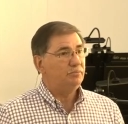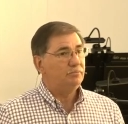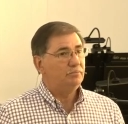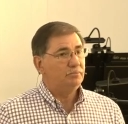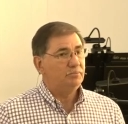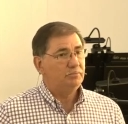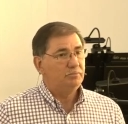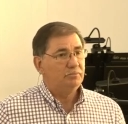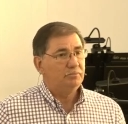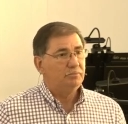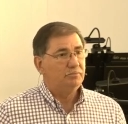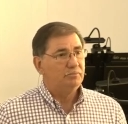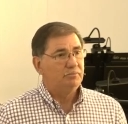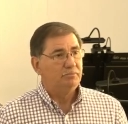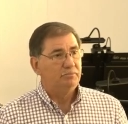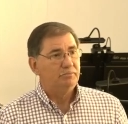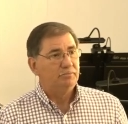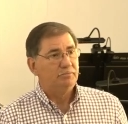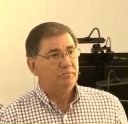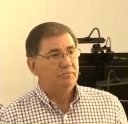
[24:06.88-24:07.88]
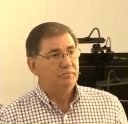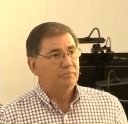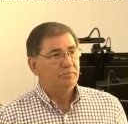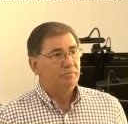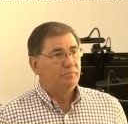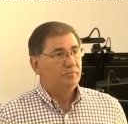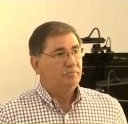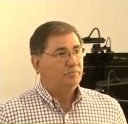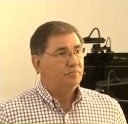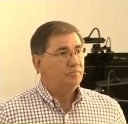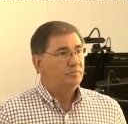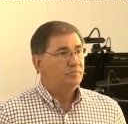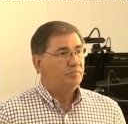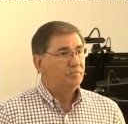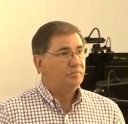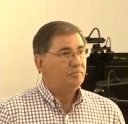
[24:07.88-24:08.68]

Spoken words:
(silence)